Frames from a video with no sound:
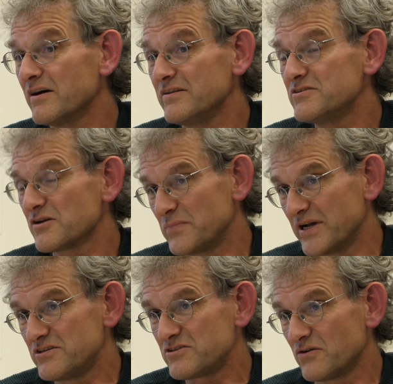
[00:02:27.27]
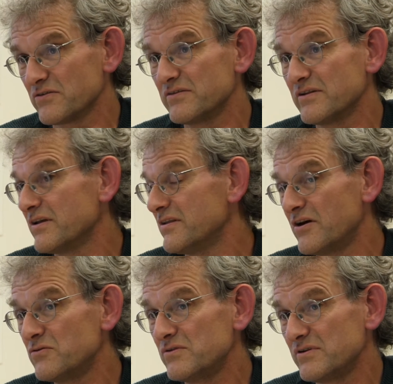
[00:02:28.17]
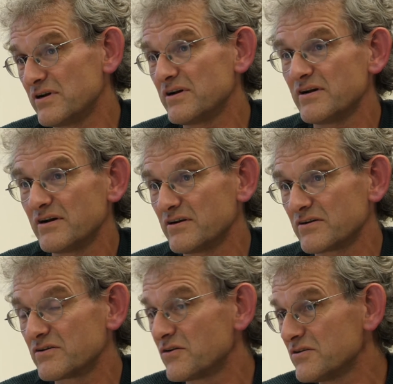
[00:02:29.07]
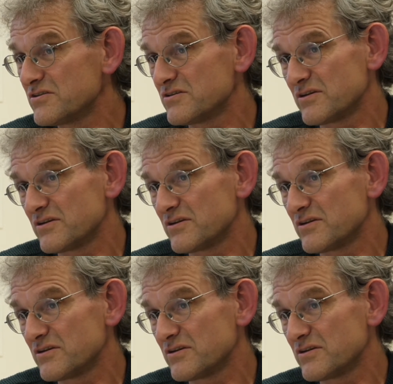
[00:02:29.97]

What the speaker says: These are based on known current